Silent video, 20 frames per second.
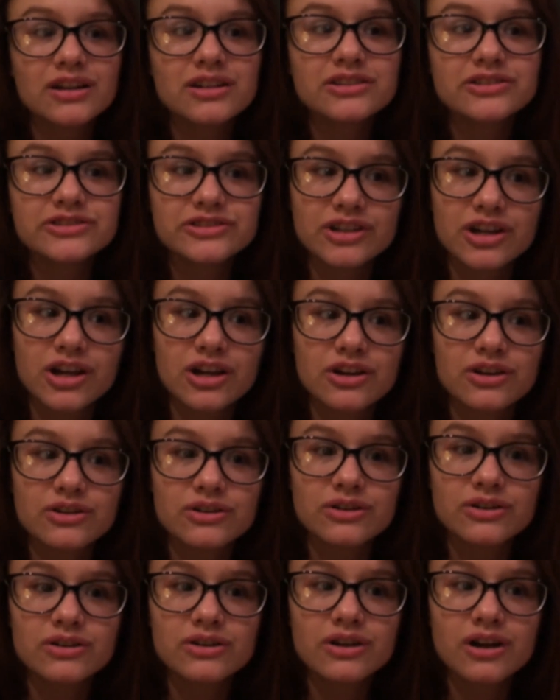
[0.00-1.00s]

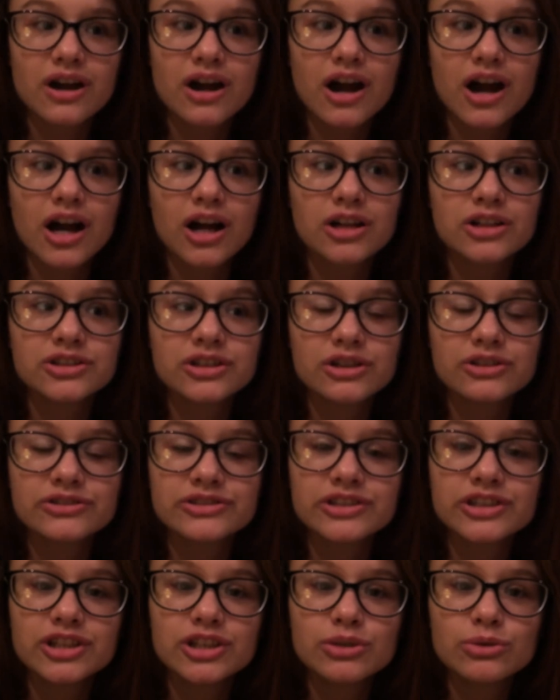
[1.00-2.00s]
So I shall
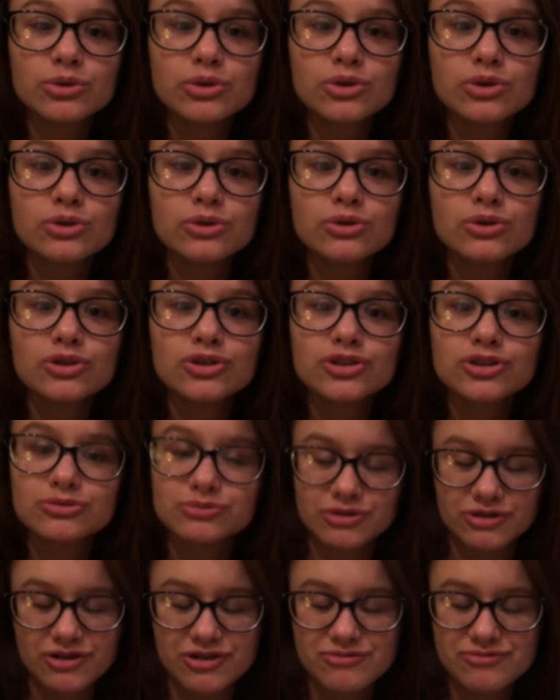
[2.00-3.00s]
see you all
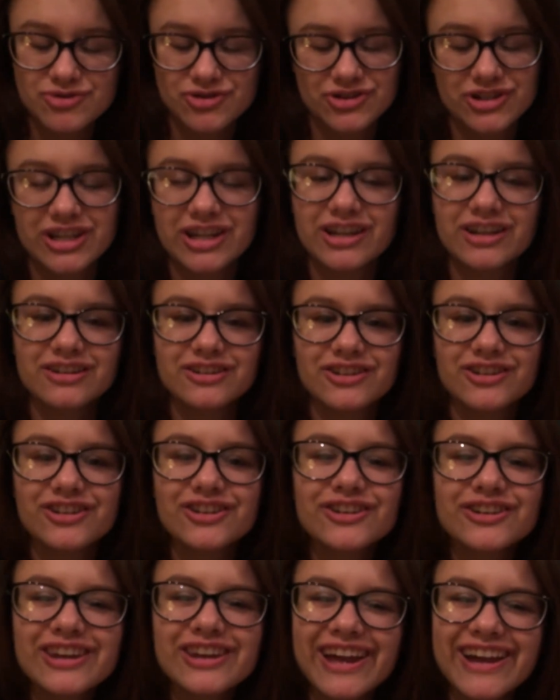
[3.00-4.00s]
tomorrow morning.
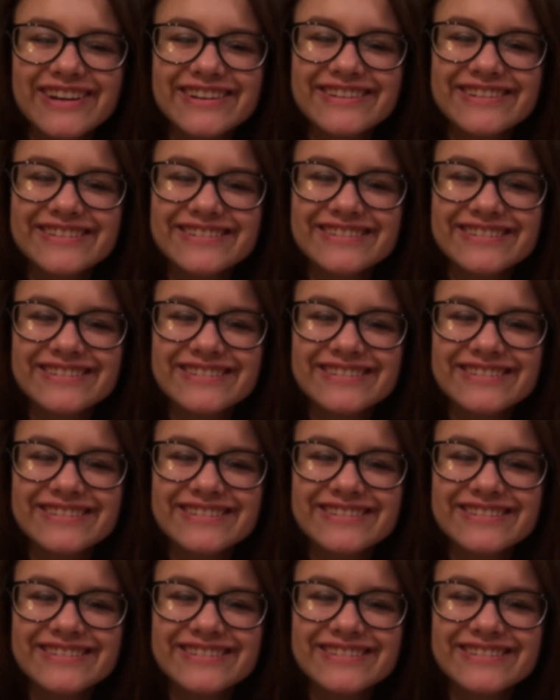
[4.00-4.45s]
Good night.